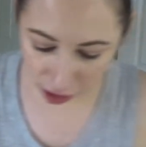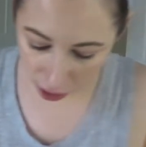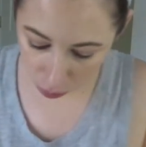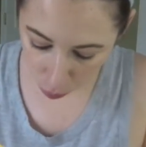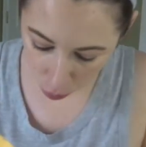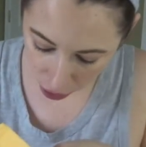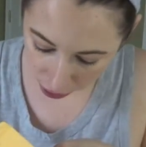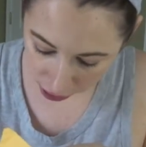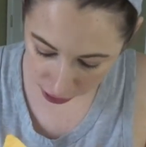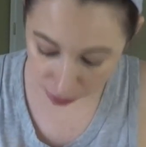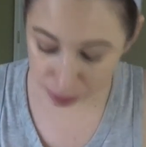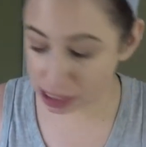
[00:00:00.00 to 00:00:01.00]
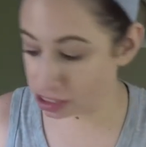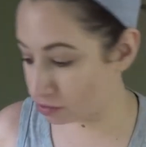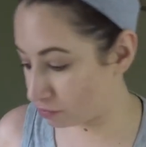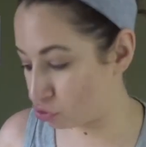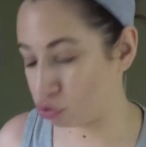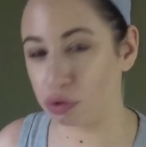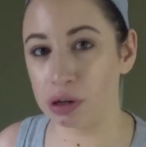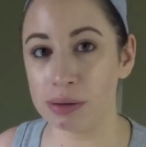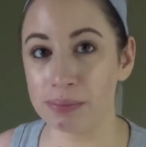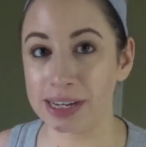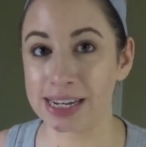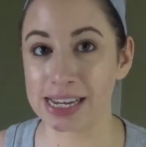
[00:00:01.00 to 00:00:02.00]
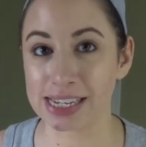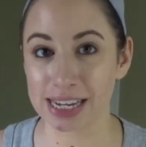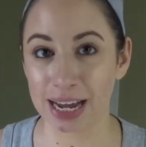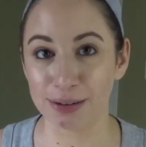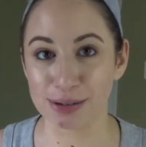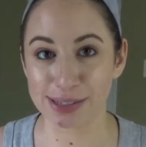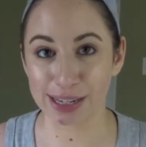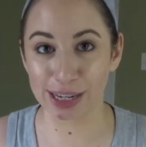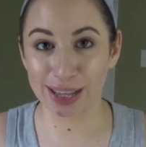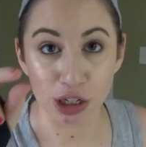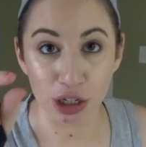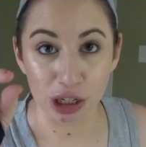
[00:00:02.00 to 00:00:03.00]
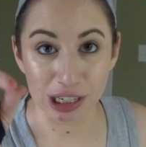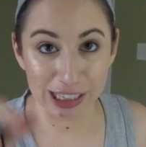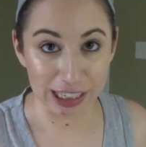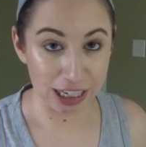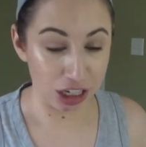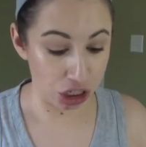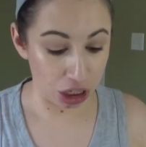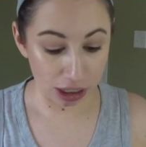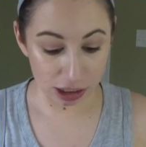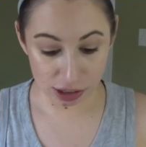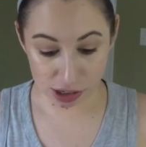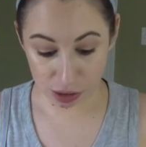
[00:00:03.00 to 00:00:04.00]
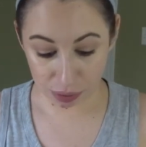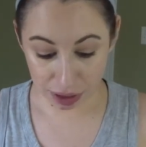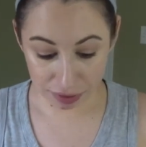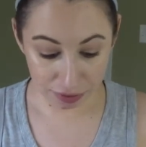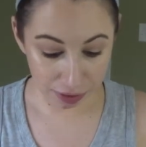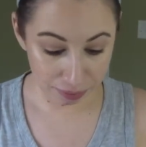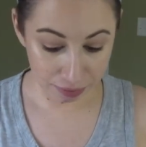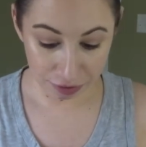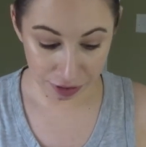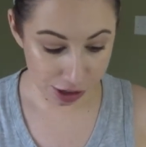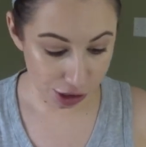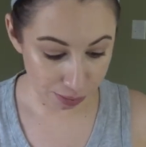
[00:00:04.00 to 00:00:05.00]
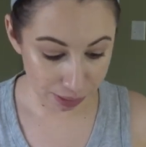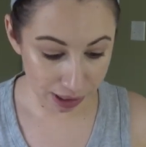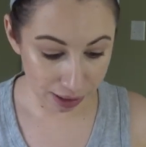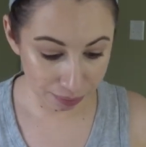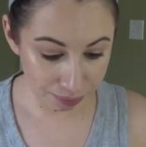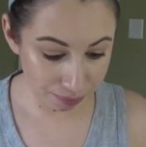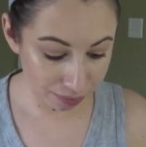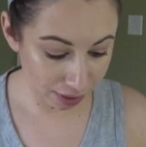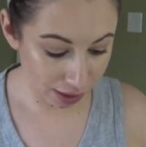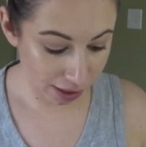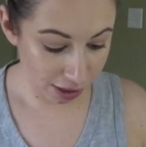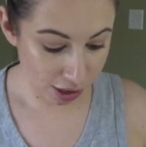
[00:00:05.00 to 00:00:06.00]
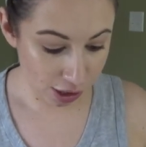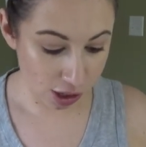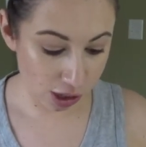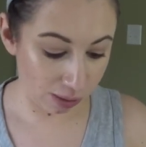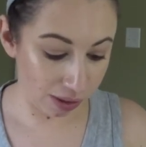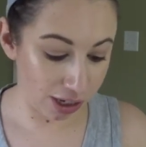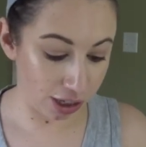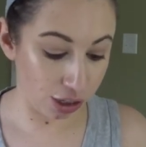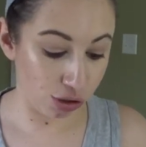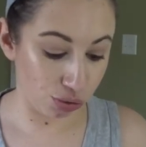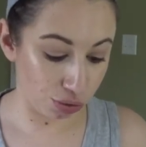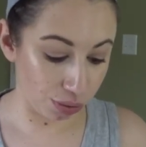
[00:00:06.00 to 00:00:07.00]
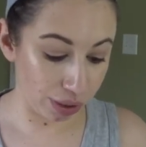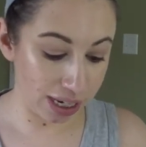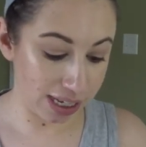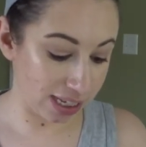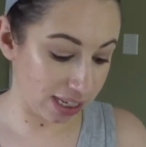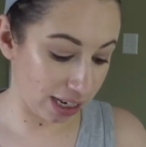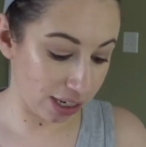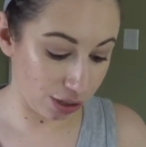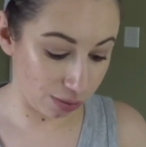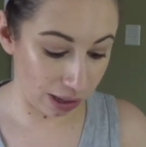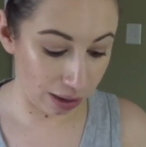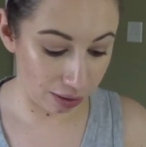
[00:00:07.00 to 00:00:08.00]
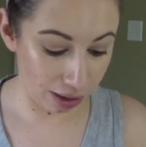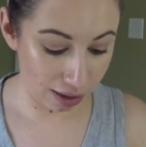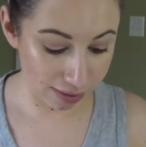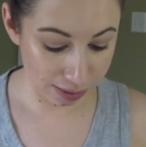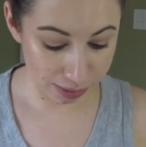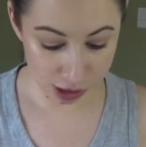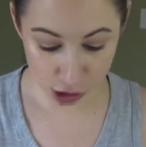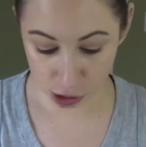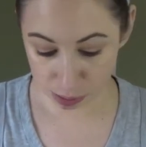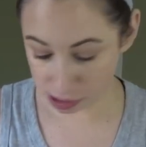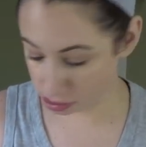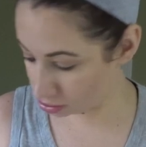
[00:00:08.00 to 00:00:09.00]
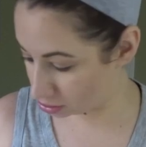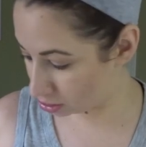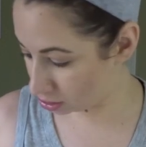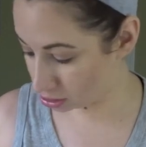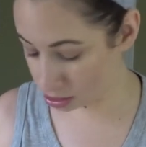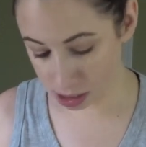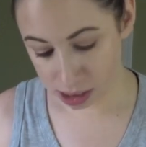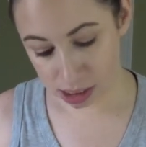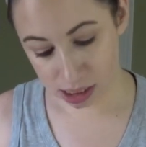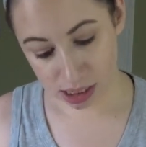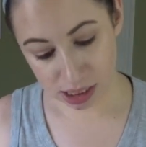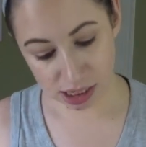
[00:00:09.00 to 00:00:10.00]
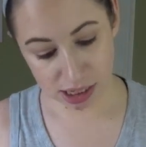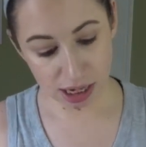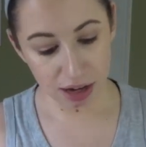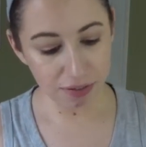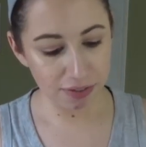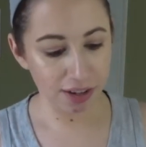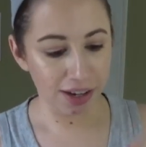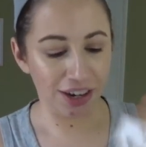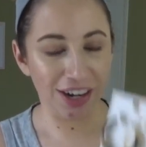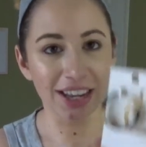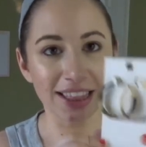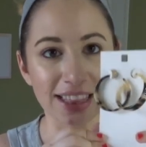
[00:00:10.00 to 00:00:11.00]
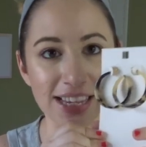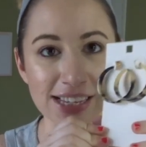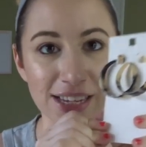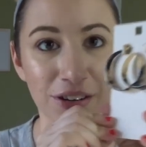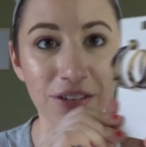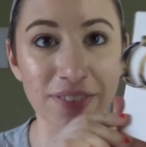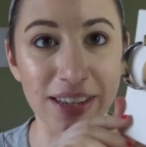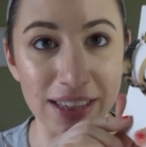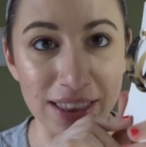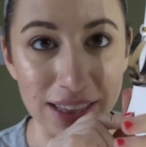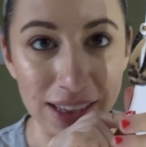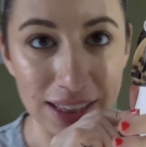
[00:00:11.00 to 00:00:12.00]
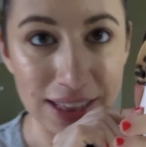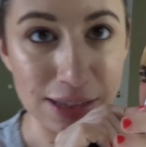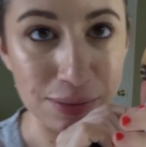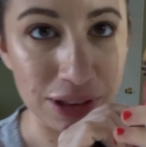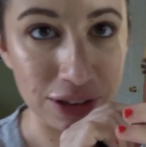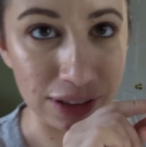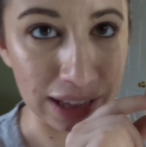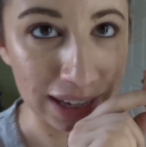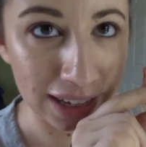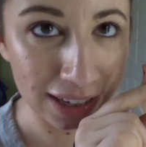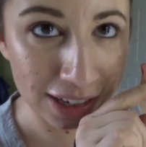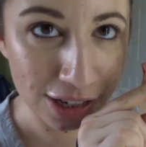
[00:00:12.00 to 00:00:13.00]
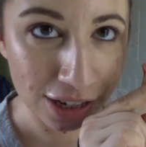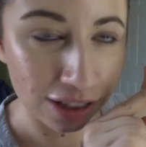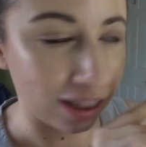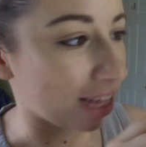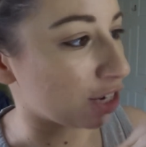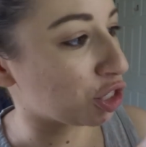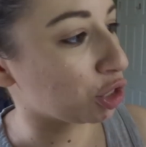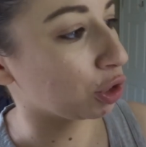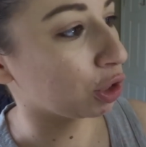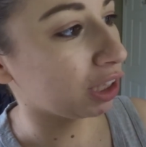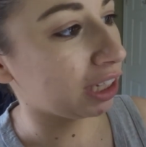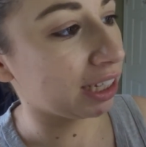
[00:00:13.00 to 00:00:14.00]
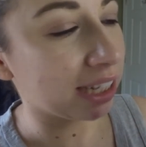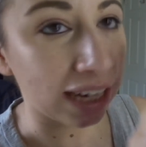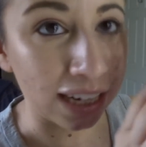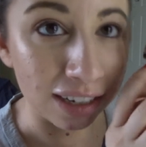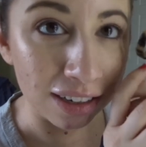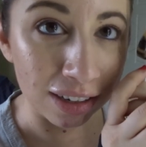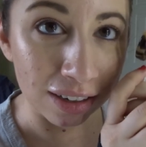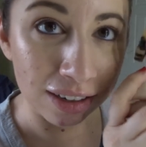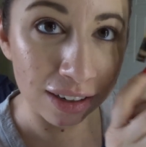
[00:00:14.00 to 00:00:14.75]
got one piece of jewelry because I was like dollars away from free shipping. So I went to the jewelry since I assumed that would have some of the cheapest stuff. And I got these. I don't have anything like these, but they're like that turtley kind of